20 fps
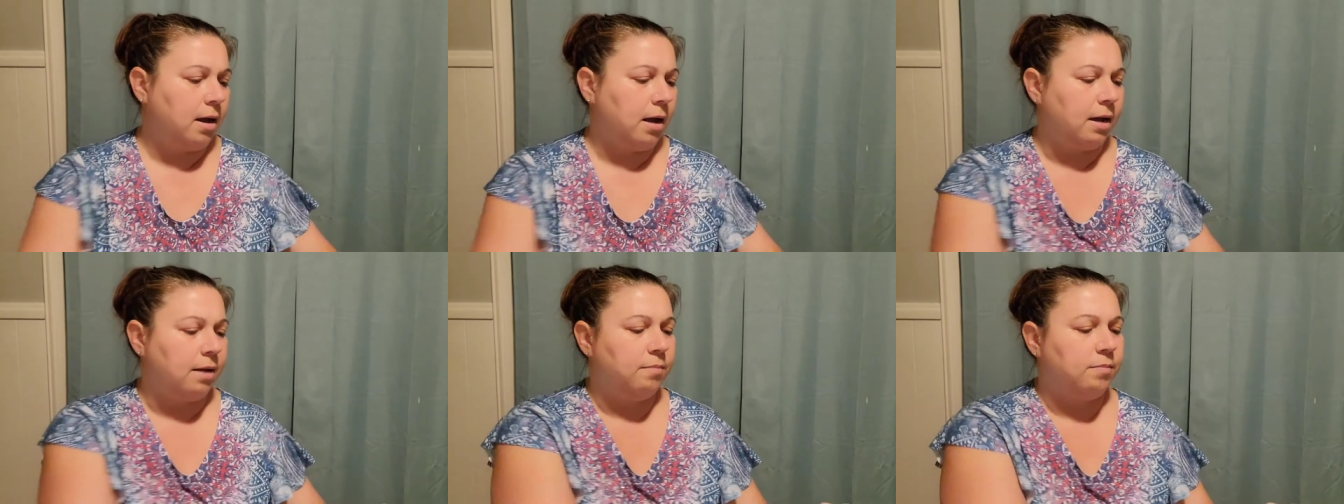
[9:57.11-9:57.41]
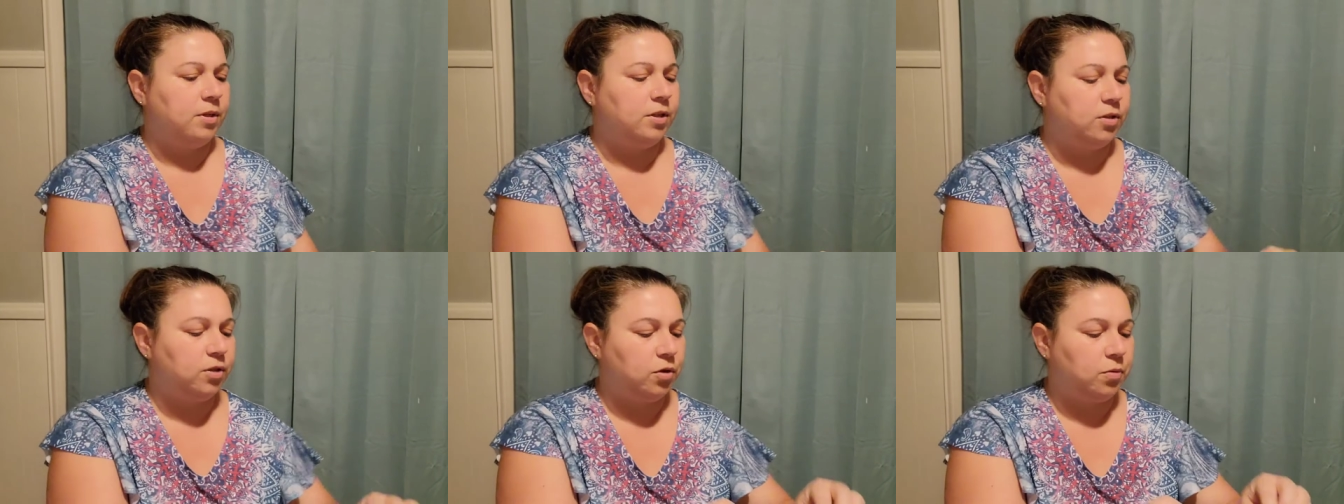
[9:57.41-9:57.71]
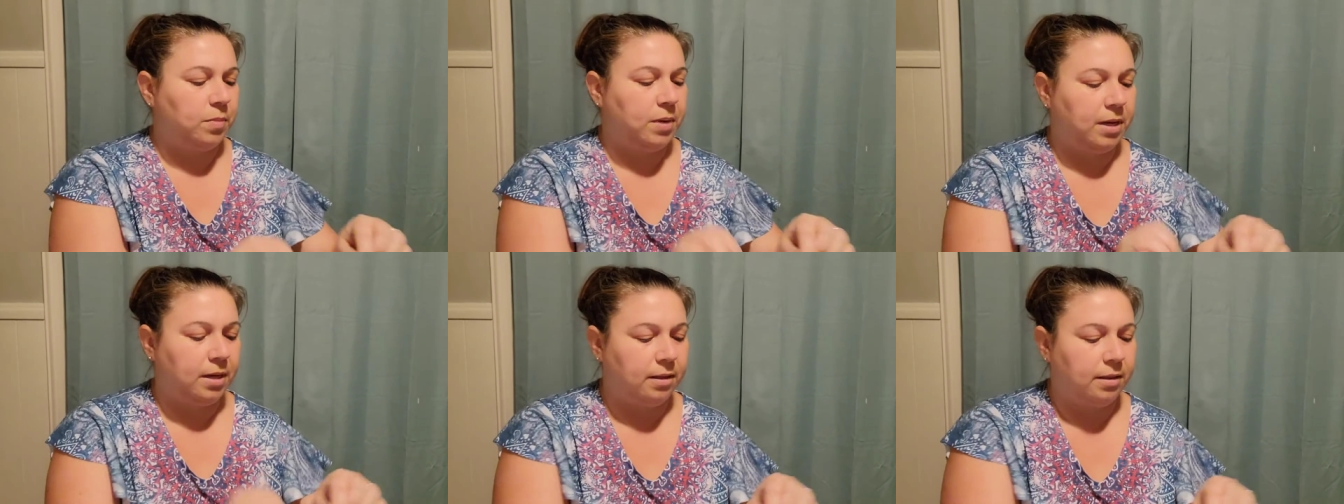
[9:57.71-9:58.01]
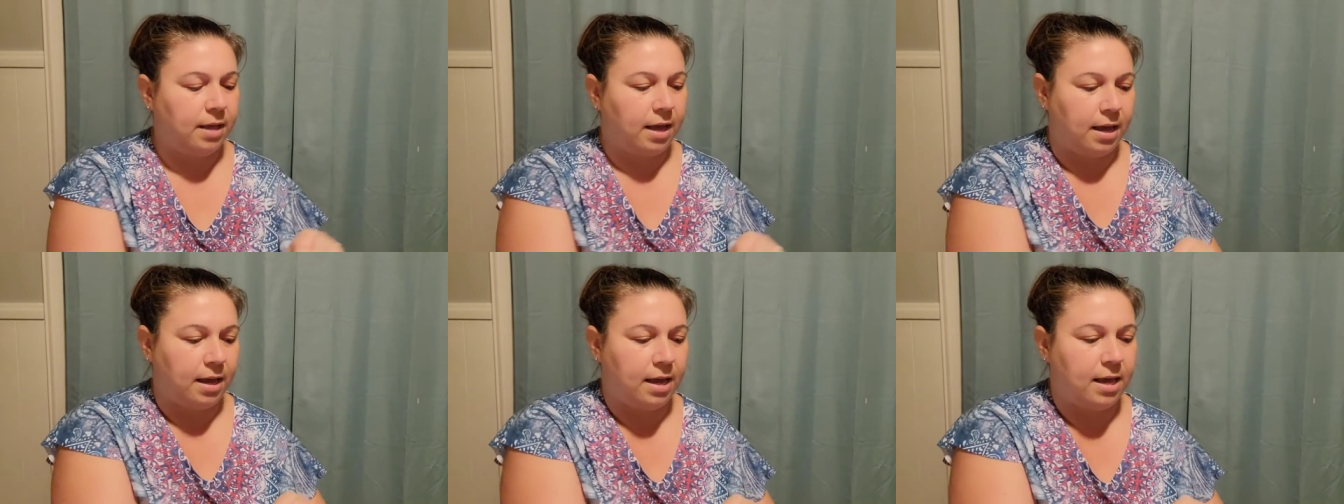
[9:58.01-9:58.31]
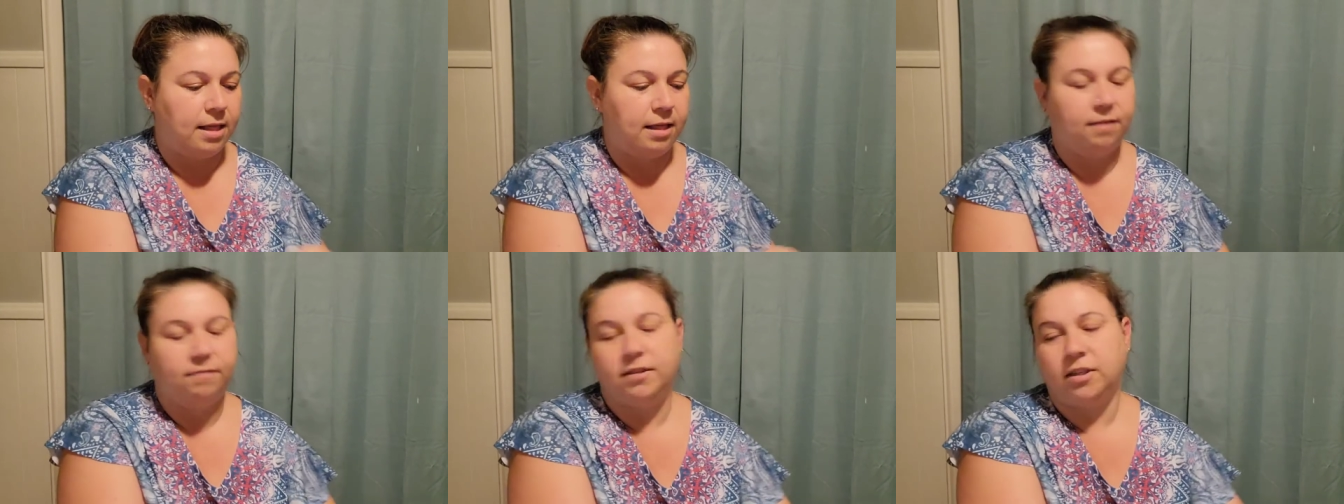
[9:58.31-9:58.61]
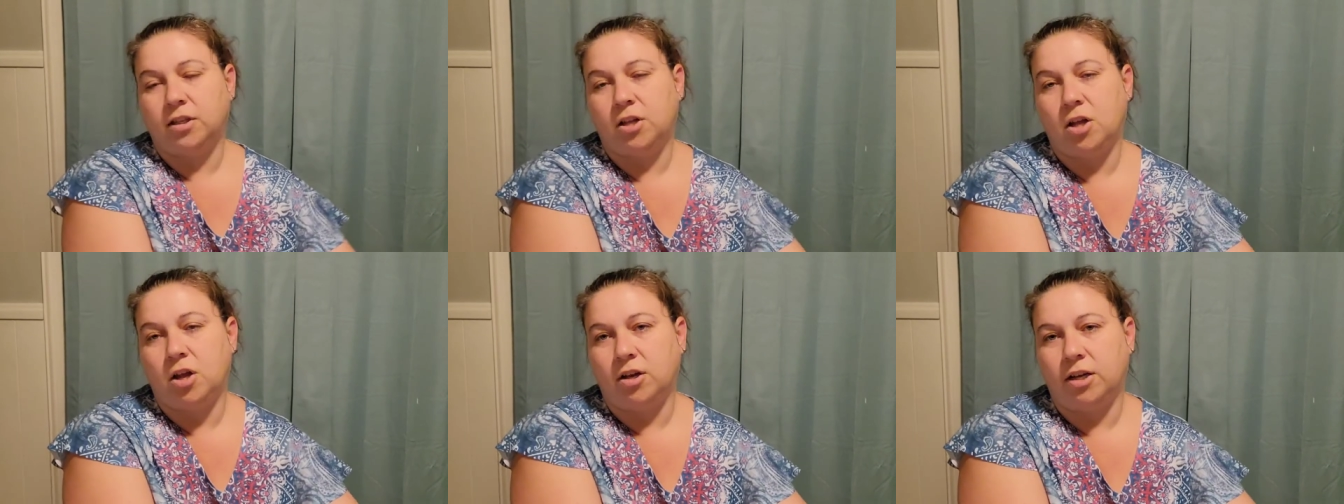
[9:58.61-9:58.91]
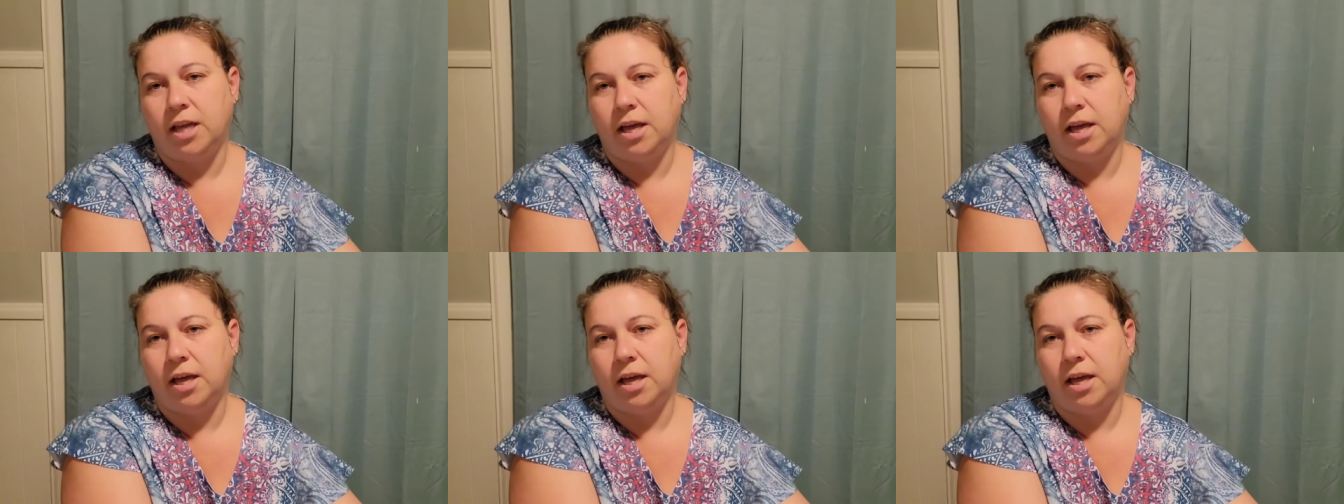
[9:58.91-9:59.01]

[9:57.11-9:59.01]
I am assuming that he lived a long,